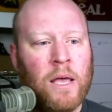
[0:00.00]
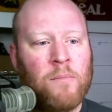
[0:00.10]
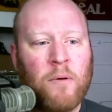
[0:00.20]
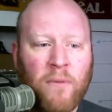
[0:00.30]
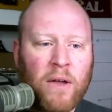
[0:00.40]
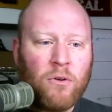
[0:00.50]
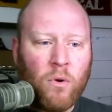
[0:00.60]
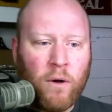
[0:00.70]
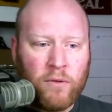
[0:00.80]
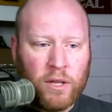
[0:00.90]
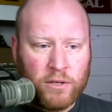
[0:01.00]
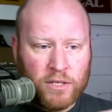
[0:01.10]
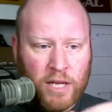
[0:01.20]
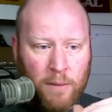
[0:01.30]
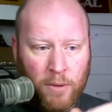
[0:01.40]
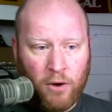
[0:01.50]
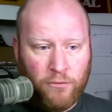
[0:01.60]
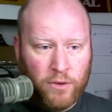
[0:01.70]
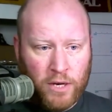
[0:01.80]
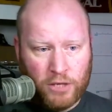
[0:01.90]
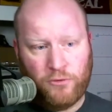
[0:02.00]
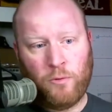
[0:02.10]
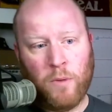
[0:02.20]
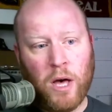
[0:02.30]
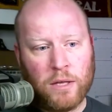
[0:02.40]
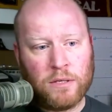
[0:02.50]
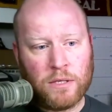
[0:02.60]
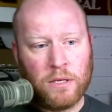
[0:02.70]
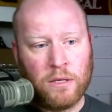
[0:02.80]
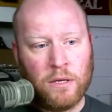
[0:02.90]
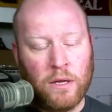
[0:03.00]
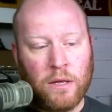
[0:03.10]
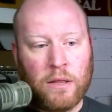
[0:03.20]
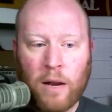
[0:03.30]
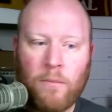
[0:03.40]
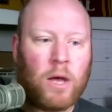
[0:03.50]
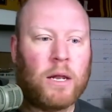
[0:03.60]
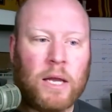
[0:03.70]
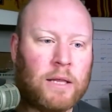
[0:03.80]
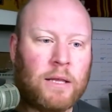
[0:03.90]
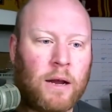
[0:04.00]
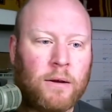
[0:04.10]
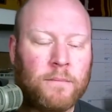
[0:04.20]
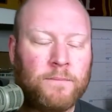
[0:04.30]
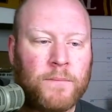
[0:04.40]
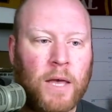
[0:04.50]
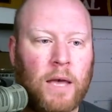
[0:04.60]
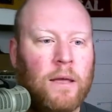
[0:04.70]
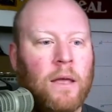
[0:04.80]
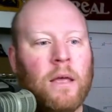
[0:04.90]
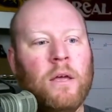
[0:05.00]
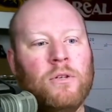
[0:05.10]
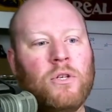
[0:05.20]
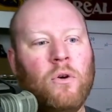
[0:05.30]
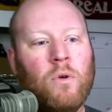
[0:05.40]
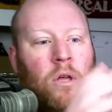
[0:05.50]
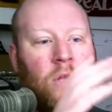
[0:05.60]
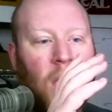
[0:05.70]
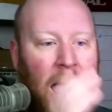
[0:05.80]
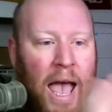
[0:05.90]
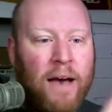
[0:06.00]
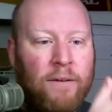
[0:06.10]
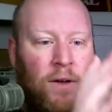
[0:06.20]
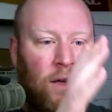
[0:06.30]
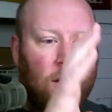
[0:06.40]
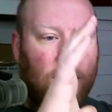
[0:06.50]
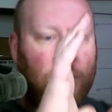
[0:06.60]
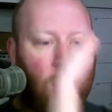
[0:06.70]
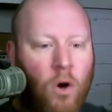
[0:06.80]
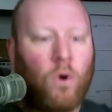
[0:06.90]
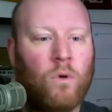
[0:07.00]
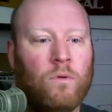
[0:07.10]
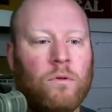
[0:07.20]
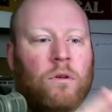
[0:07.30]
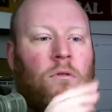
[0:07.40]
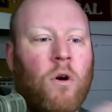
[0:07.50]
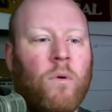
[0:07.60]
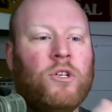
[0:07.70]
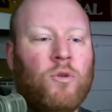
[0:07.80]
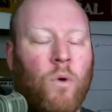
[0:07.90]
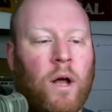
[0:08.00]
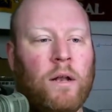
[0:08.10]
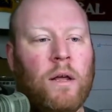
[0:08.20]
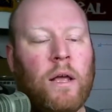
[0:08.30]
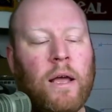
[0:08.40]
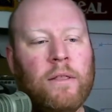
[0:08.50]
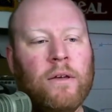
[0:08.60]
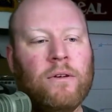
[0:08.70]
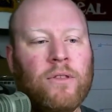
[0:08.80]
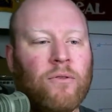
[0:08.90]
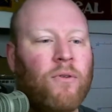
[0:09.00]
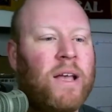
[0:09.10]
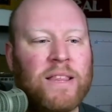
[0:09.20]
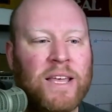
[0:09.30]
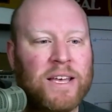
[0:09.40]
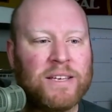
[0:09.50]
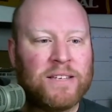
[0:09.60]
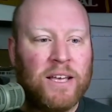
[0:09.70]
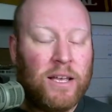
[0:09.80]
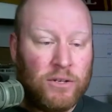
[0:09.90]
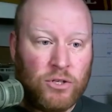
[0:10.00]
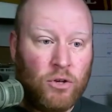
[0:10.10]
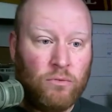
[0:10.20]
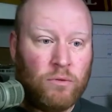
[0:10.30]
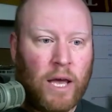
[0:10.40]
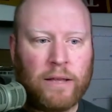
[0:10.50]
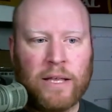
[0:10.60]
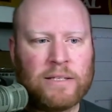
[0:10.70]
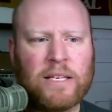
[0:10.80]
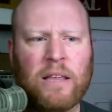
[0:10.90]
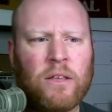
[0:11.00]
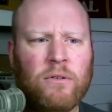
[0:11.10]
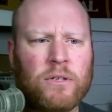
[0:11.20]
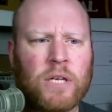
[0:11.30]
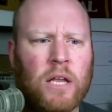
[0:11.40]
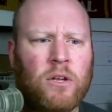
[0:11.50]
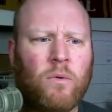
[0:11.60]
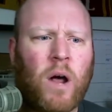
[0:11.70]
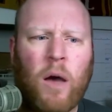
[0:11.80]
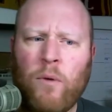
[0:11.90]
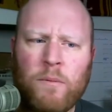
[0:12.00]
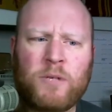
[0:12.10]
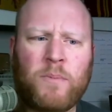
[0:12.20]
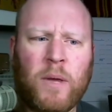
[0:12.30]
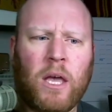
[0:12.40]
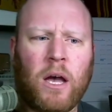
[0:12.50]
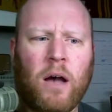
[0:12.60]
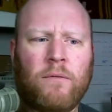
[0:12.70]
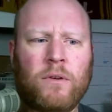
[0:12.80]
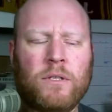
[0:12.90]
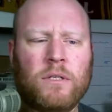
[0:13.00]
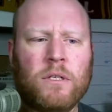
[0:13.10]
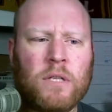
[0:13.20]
But if I don't know every little step here for the next few months, then I'm not going to get there, okay? So you have the goal. You know what you want. And the great thing is you, like, let's say that you decide, you know what, I want to be speaking at conferences.